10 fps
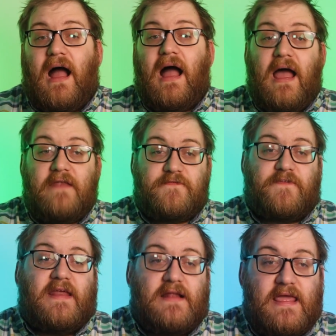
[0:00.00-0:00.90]
And
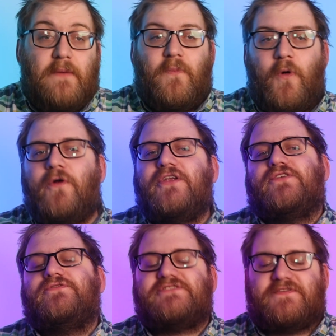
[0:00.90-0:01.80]
finally, more
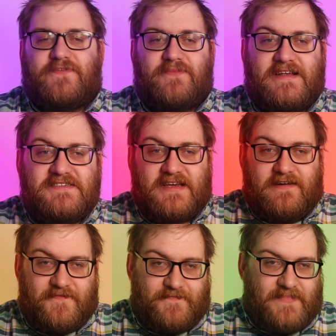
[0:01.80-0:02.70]
news from
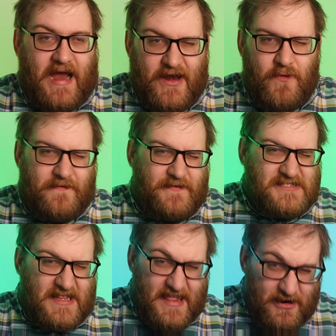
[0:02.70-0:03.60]
GridServe. I know it feels
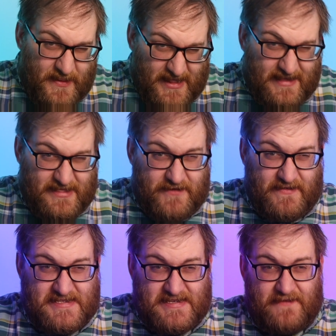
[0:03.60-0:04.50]
a little bit like the
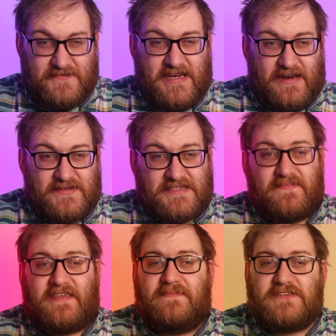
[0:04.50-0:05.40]
GridServe channel
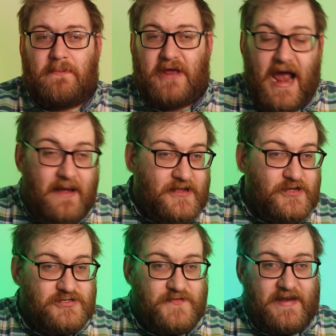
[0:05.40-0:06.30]
sometimes, but I am a
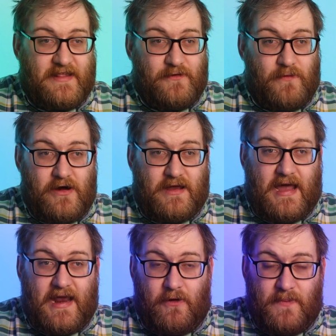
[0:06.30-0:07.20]
huge fan of their work
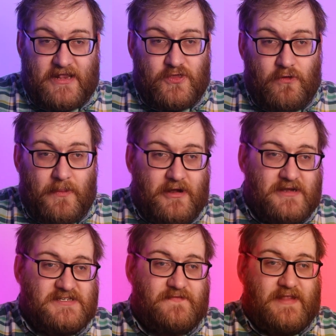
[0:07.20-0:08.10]
and I'll make no
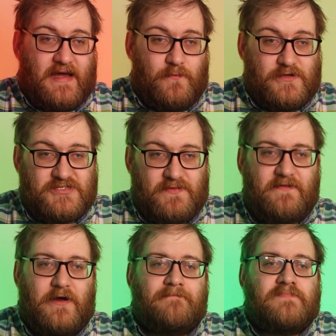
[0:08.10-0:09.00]
apology for that
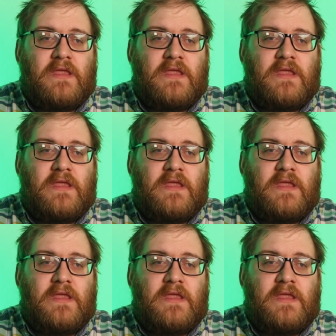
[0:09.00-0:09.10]
whatsoever.